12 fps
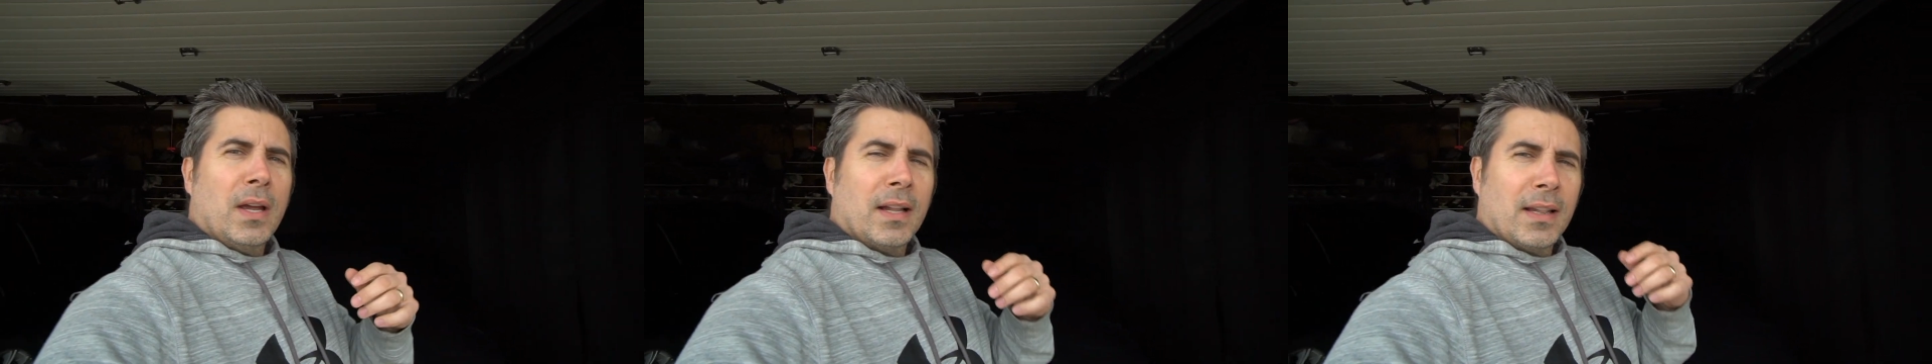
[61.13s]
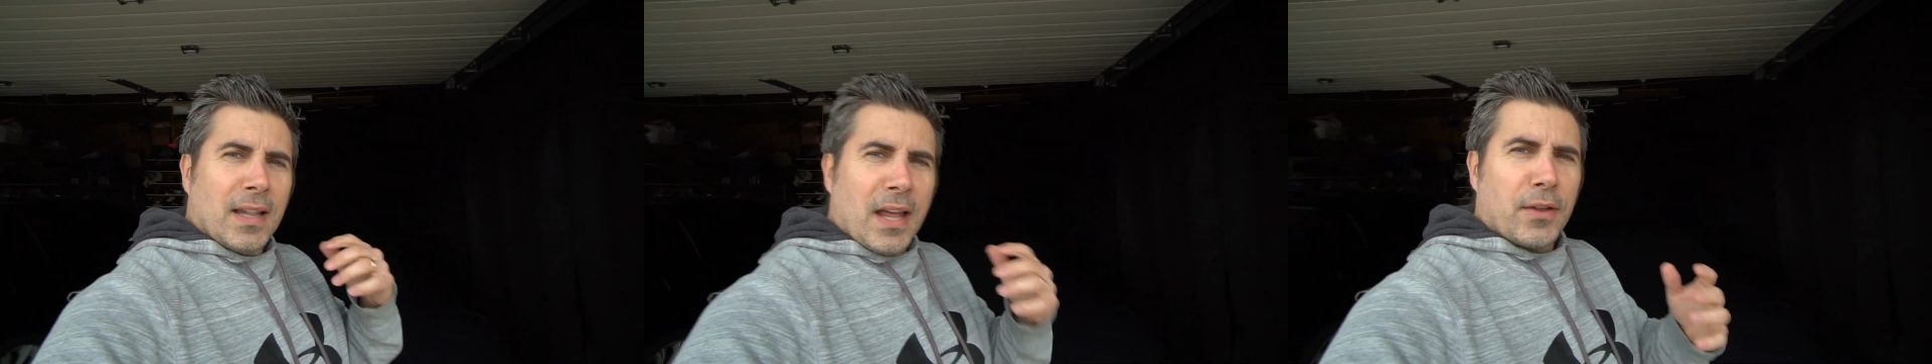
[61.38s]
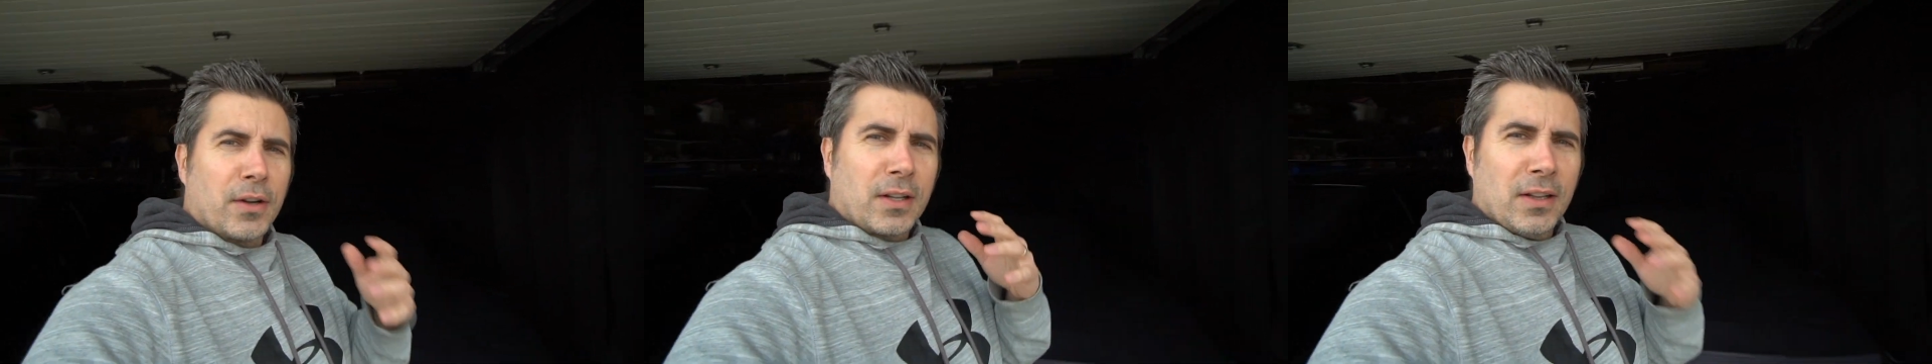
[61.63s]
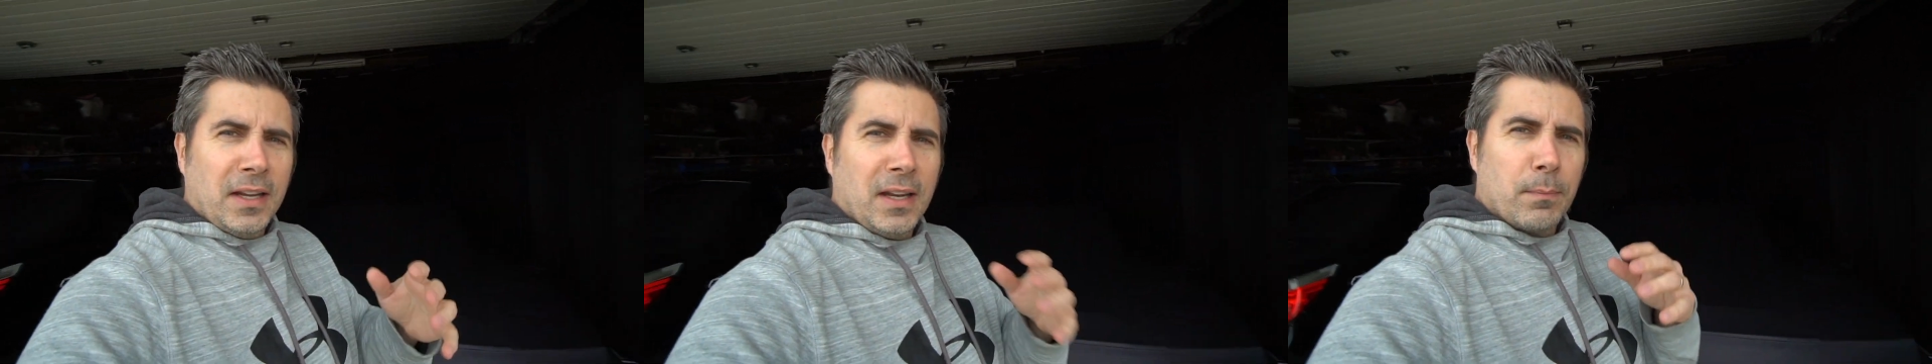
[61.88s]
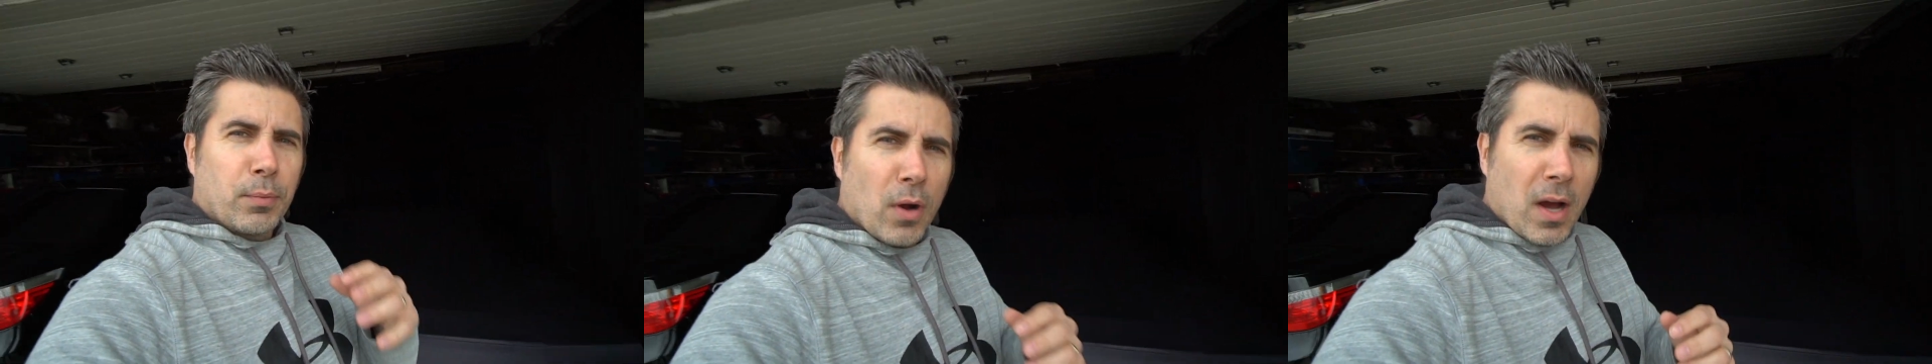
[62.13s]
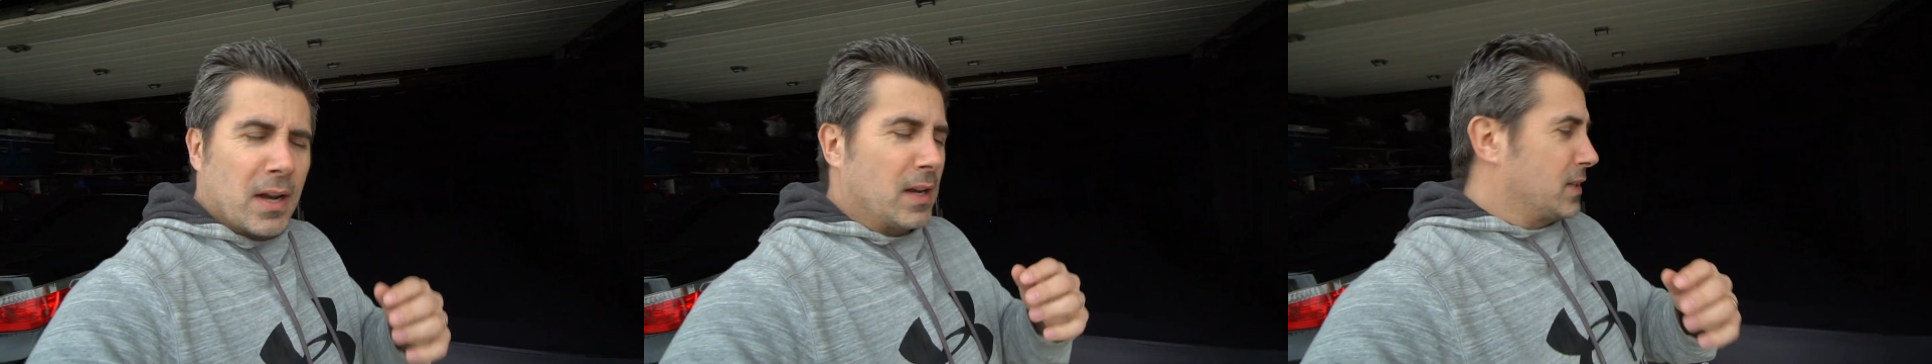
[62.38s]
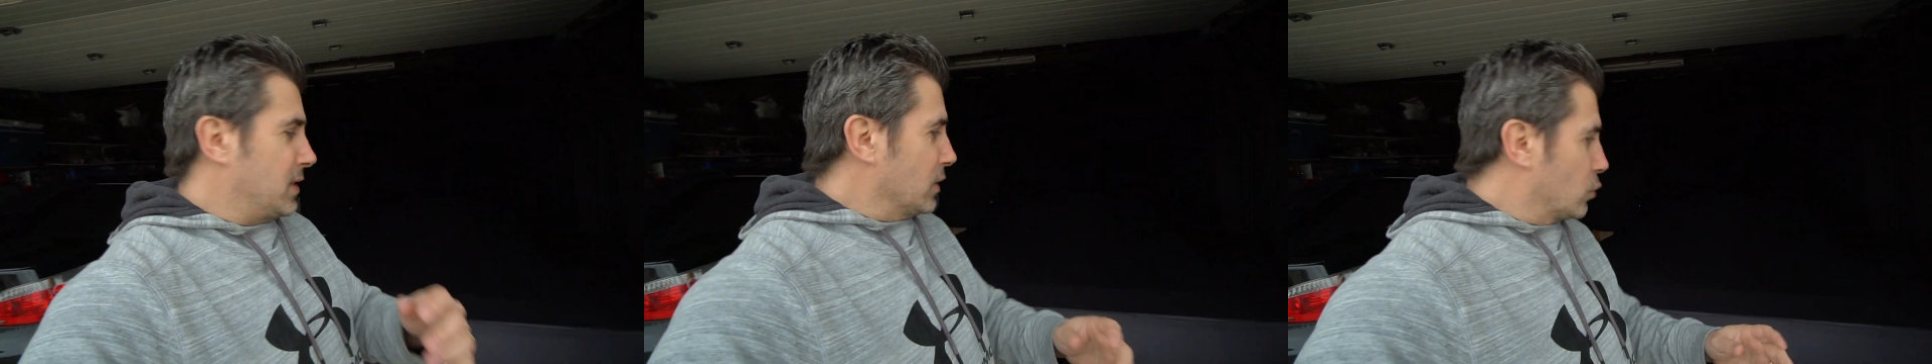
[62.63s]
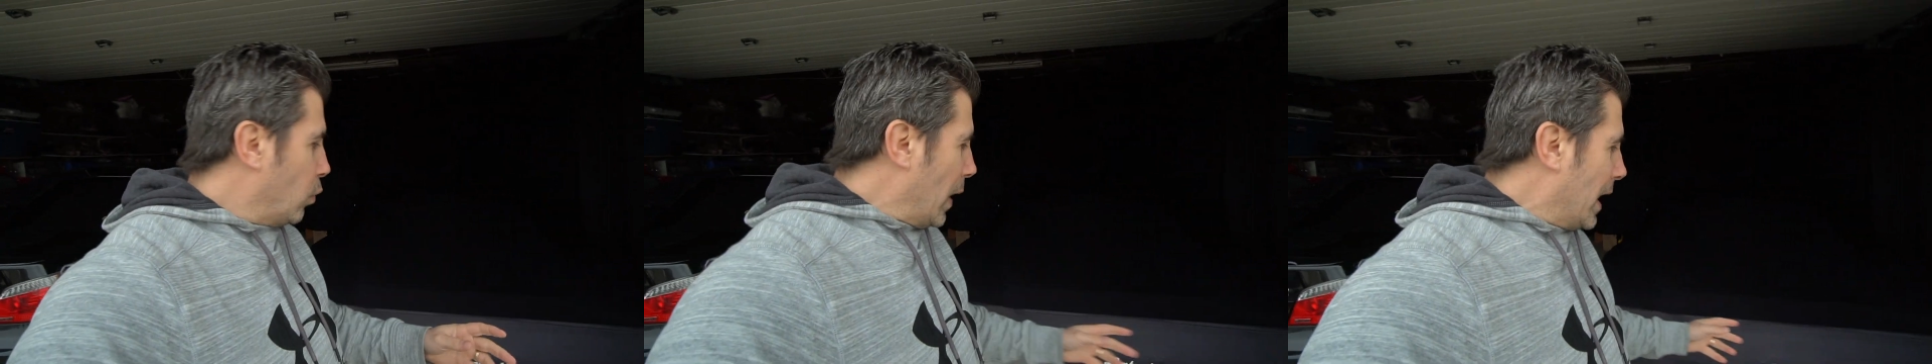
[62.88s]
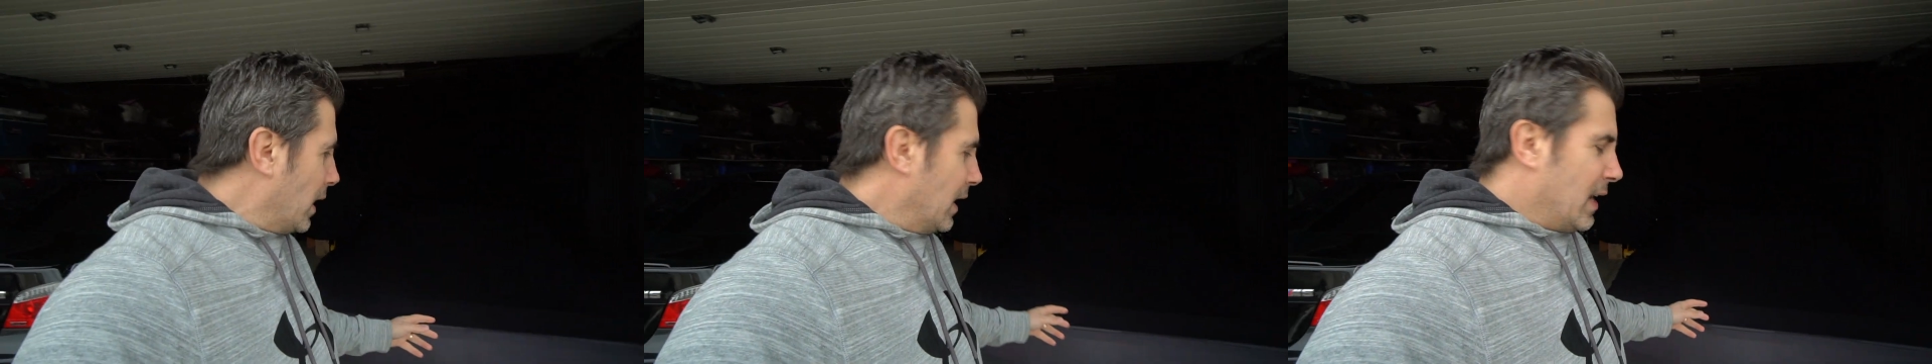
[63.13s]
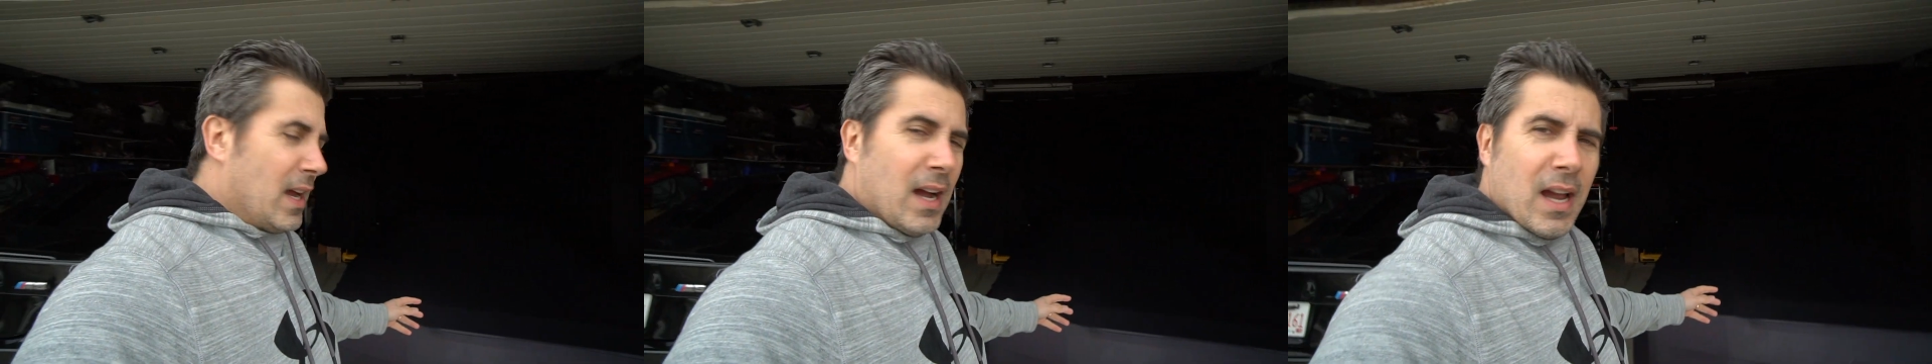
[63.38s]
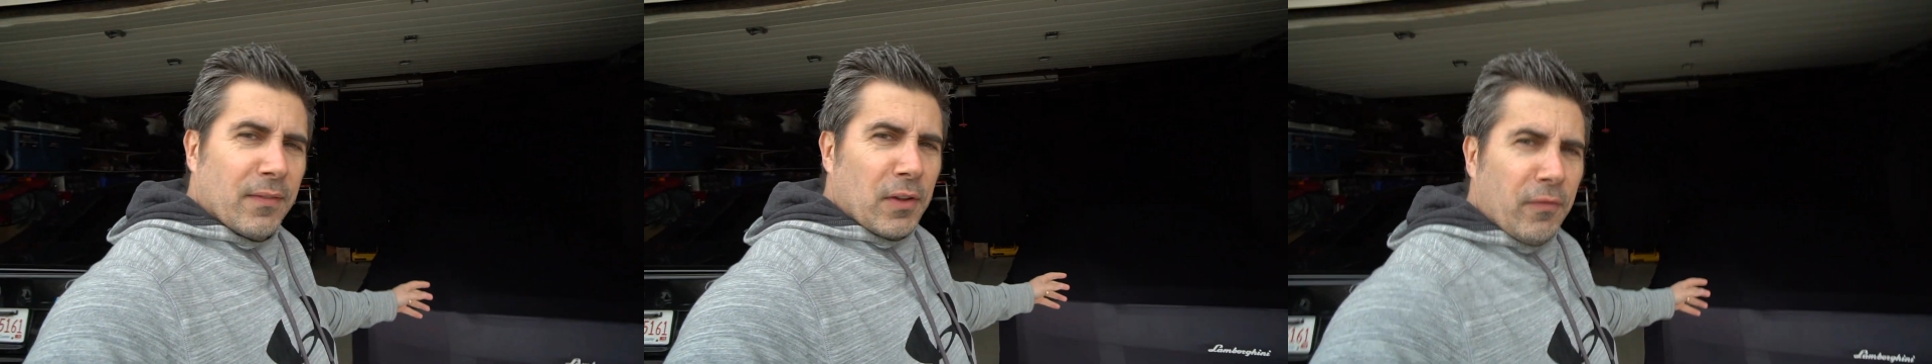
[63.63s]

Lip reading: leather cleaning products. As well, I have to